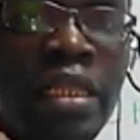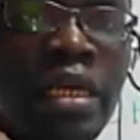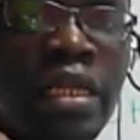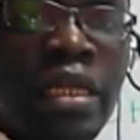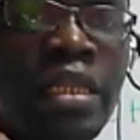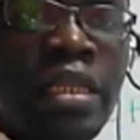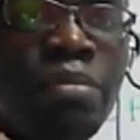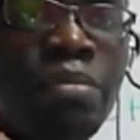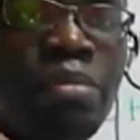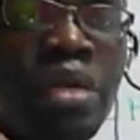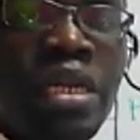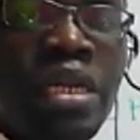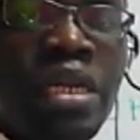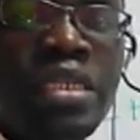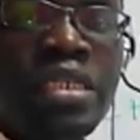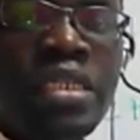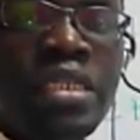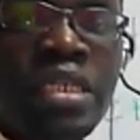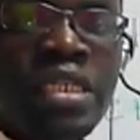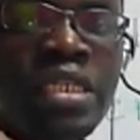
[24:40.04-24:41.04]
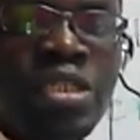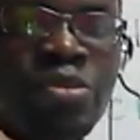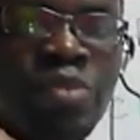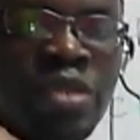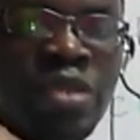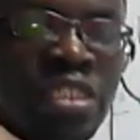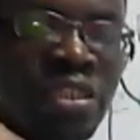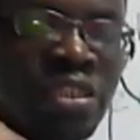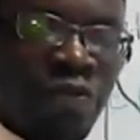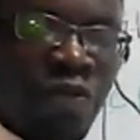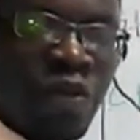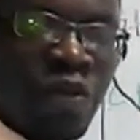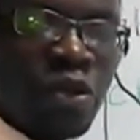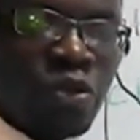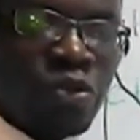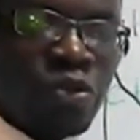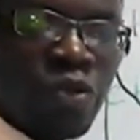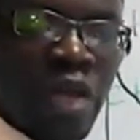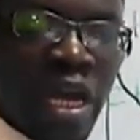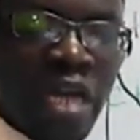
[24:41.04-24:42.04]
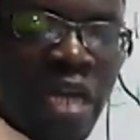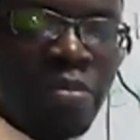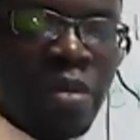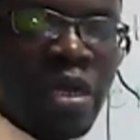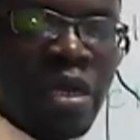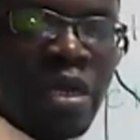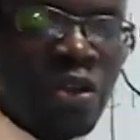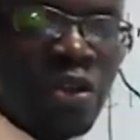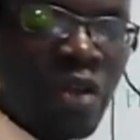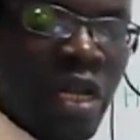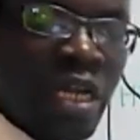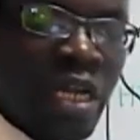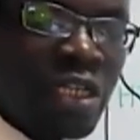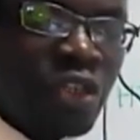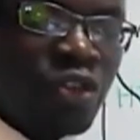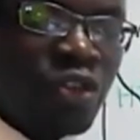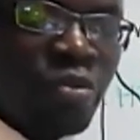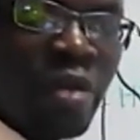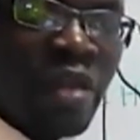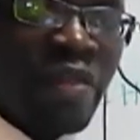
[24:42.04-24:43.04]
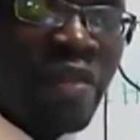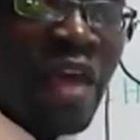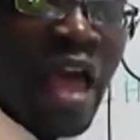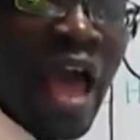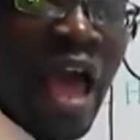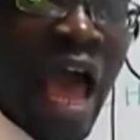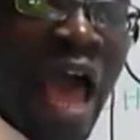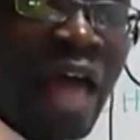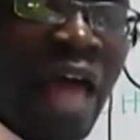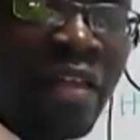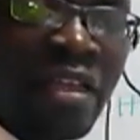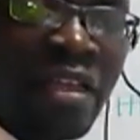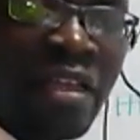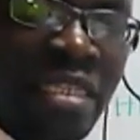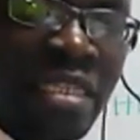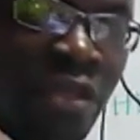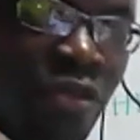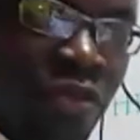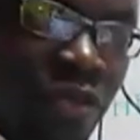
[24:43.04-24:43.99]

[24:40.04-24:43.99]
the medicine is specific to that particular tissue, but there are other cells